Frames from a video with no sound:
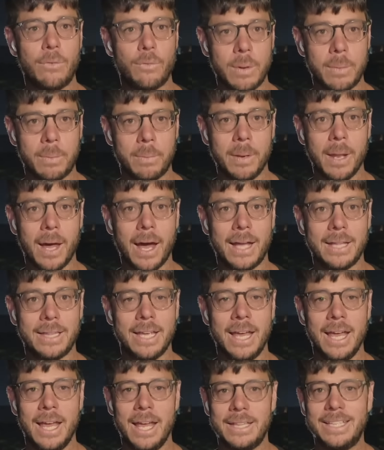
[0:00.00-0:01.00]
and
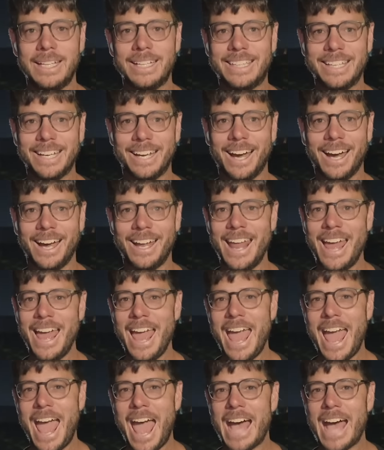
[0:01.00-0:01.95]
replied that Iran